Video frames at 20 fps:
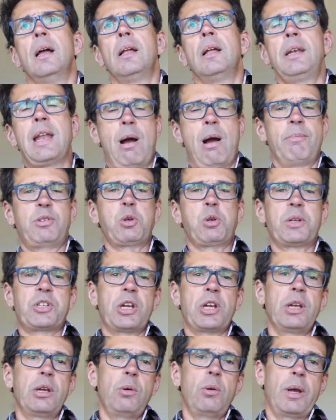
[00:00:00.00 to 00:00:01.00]
Now I'm
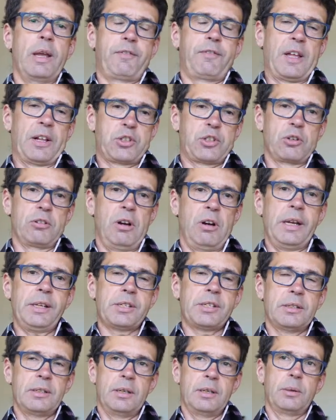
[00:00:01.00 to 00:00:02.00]
switching you, if that's all
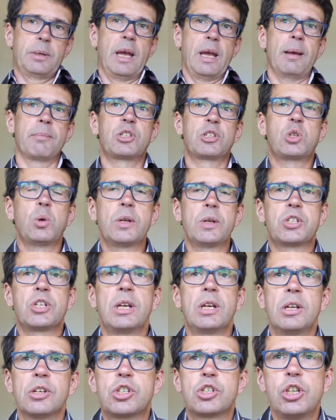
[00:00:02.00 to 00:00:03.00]
right. Okay, I'm
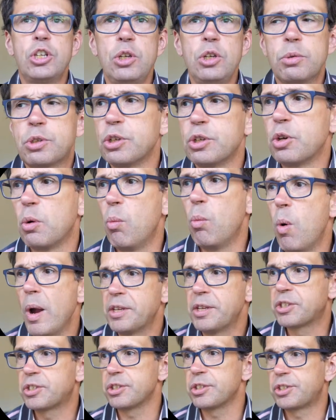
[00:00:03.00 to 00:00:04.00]
switching you to the
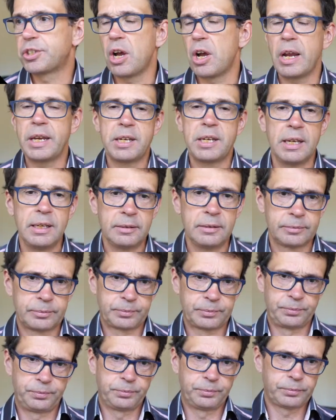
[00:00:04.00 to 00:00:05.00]
west side here.
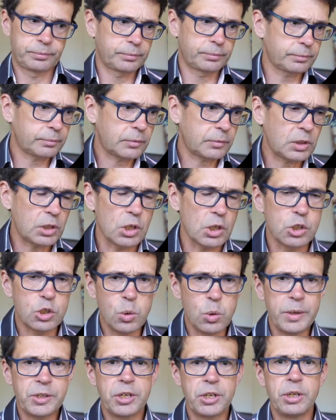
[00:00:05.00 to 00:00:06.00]

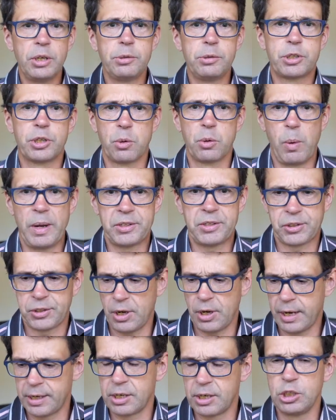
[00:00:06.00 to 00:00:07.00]
Switching you to the west
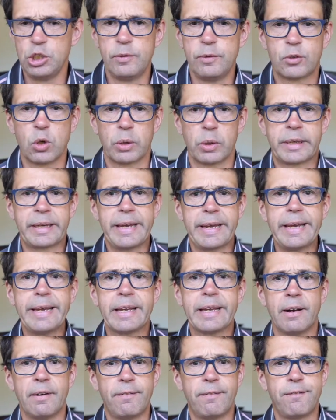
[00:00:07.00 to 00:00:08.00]
side. You've got
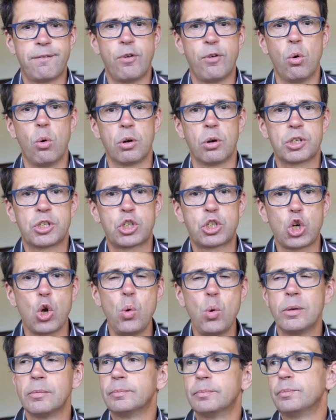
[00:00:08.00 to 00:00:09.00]
king
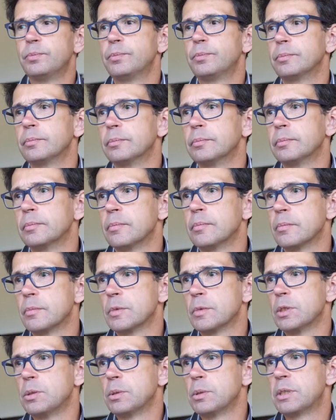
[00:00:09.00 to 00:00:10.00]
4-2.
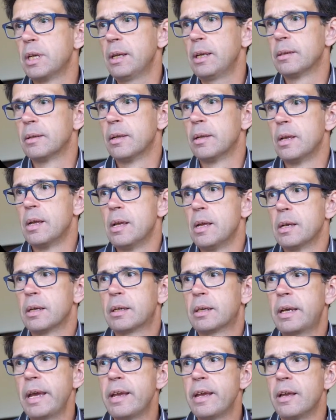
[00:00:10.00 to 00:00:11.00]
Okay,
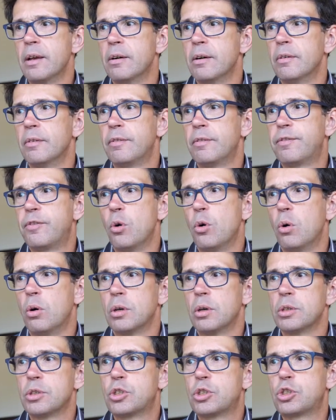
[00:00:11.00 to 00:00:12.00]
king
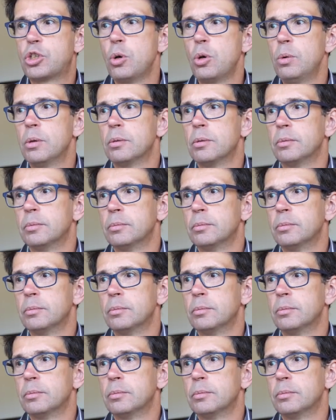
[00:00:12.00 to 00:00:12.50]
4-2.